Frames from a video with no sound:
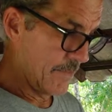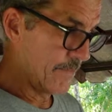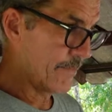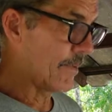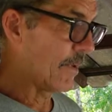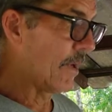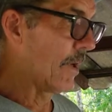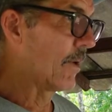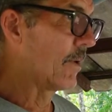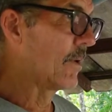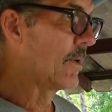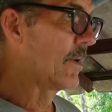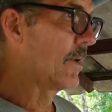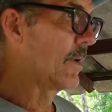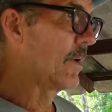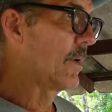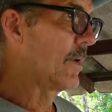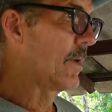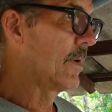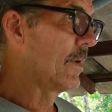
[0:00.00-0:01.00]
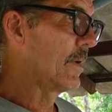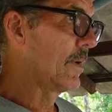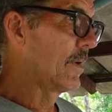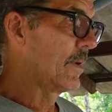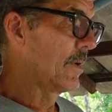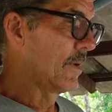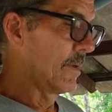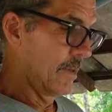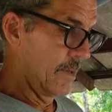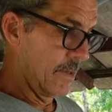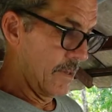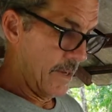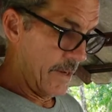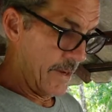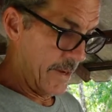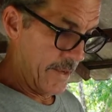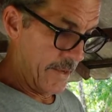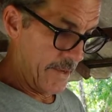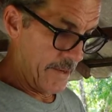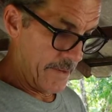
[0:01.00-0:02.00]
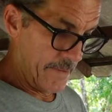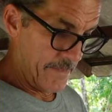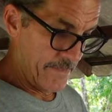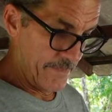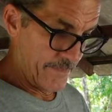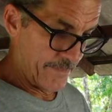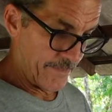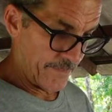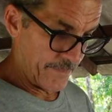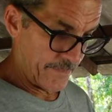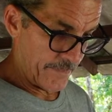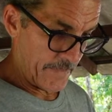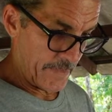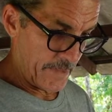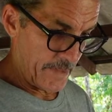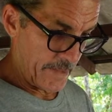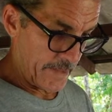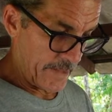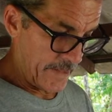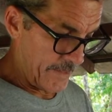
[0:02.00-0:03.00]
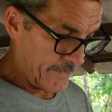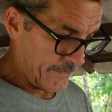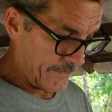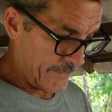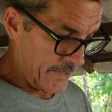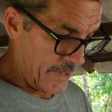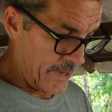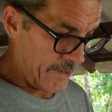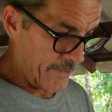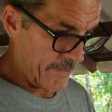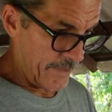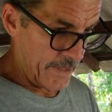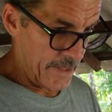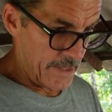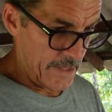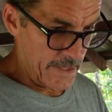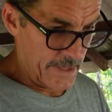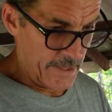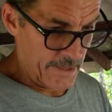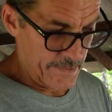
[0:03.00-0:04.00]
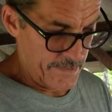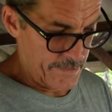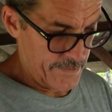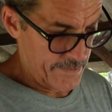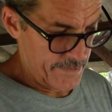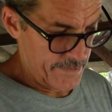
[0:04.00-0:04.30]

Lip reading: So I got a soldering iron